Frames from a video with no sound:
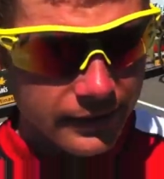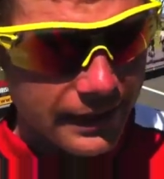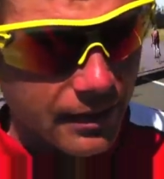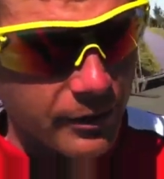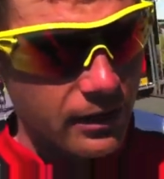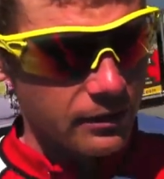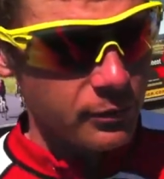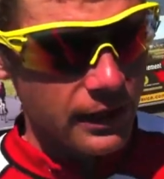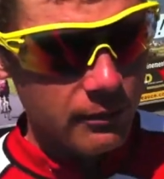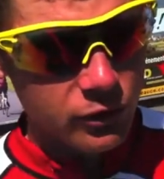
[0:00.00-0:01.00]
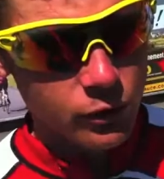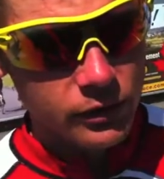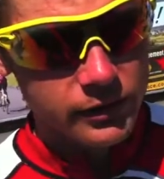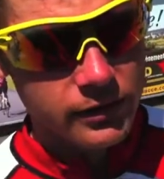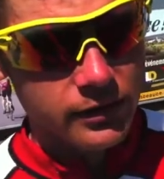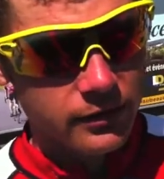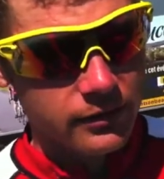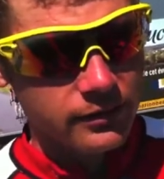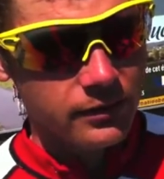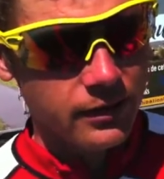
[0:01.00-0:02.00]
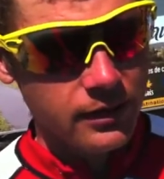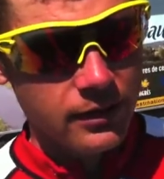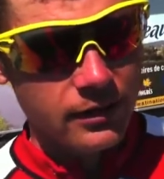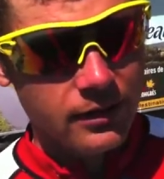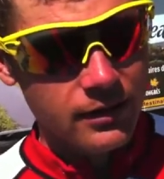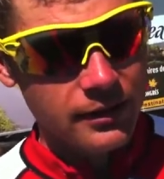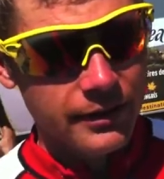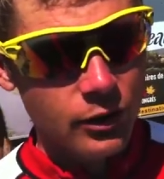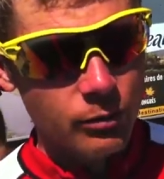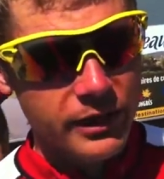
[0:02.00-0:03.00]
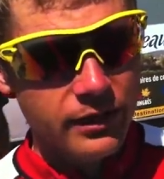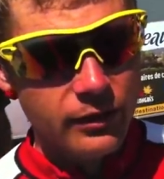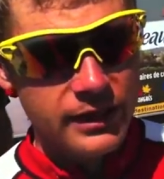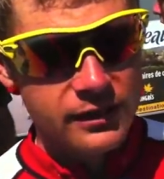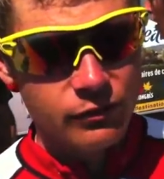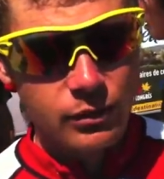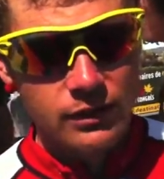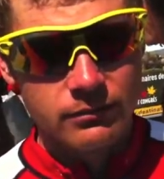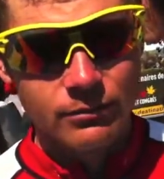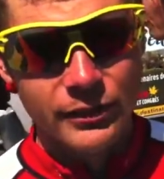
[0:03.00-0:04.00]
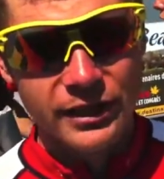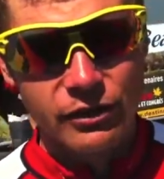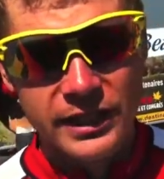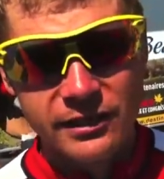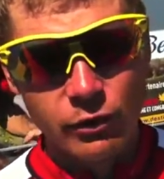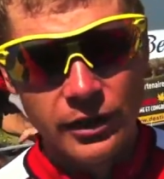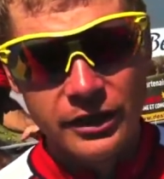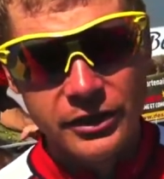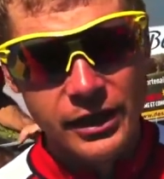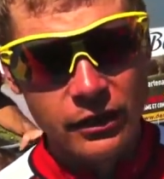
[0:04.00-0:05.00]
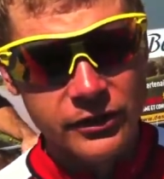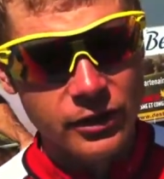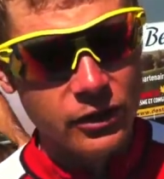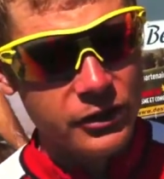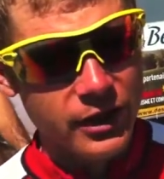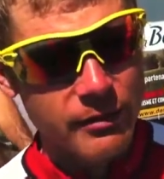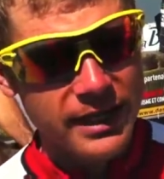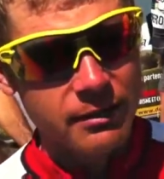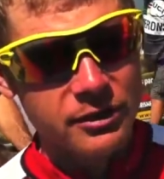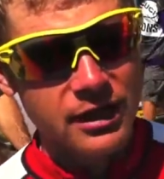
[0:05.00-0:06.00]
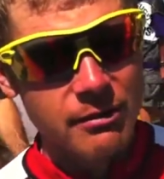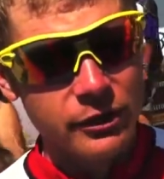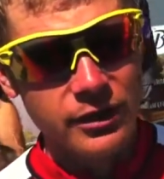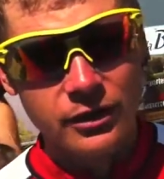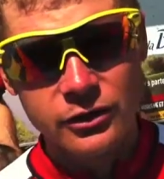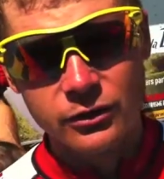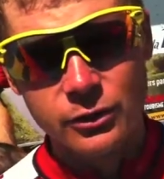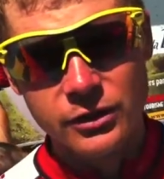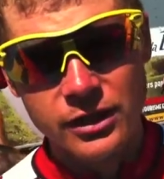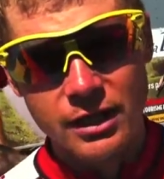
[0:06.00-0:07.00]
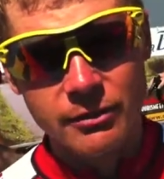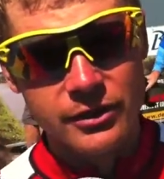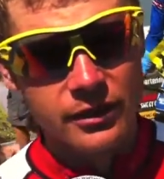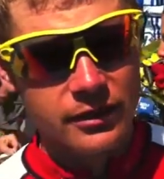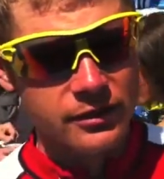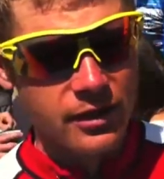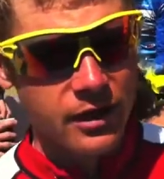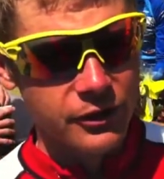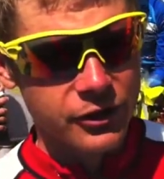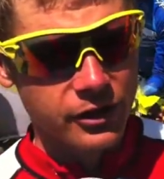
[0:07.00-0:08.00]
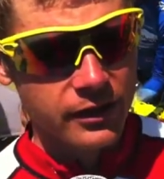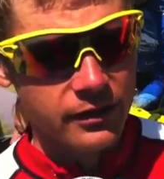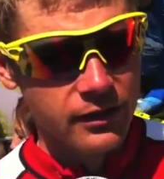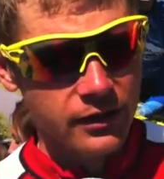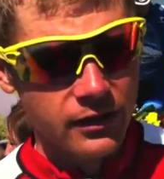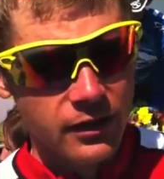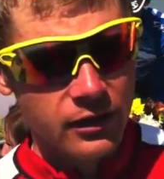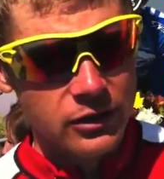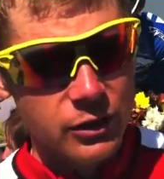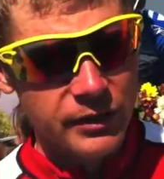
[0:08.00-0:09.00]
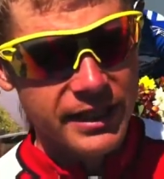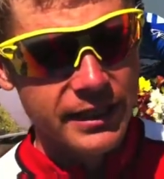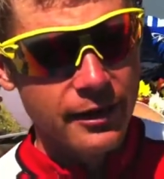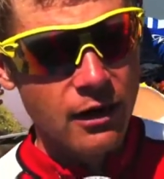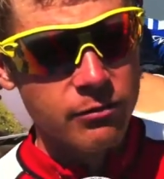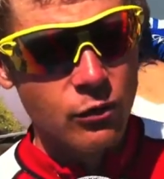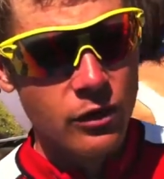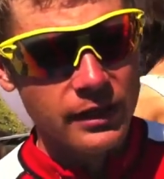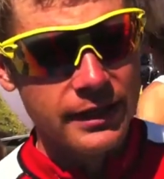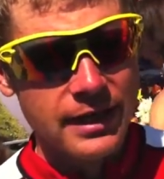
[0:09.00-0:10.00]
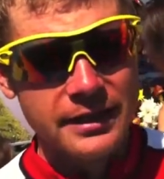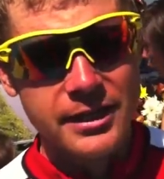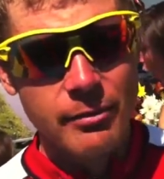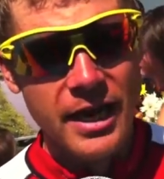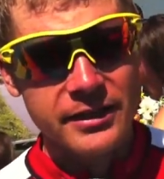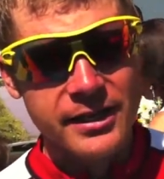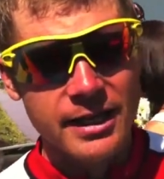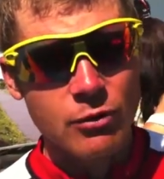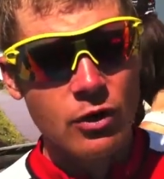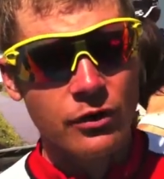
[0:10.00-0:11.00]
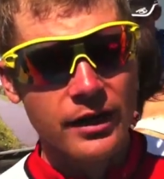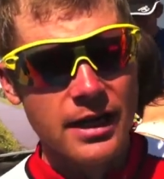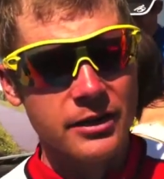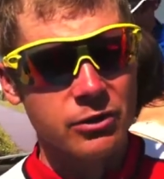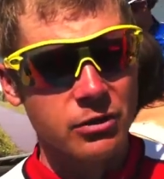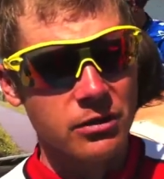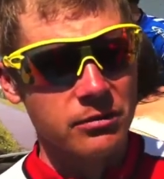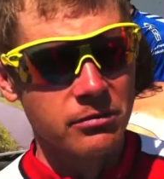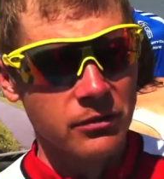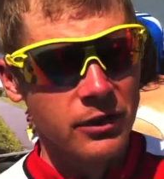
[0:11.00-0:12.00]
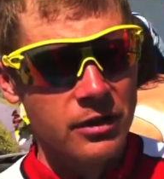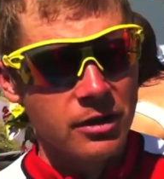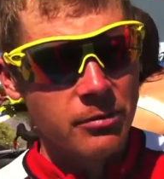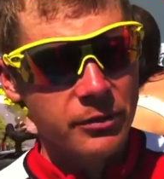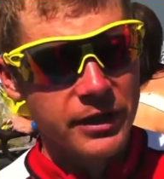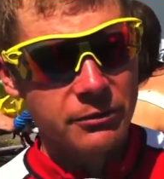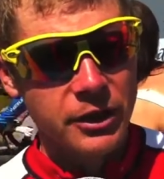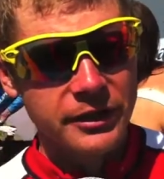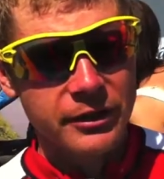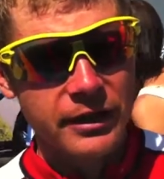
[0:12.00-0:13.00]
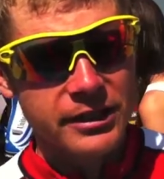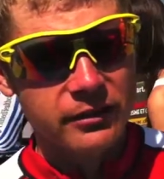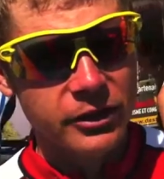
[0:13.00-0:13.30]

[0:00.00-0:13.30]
Yeah, I mean, our plan was always to, you know, be aggressive, but be aggressive within ourselves, you know, because you can make up time, but you can also lose time. It's a hard circuit. So we keyed off more like guys like Mancebo and the guys who were being really aggressive.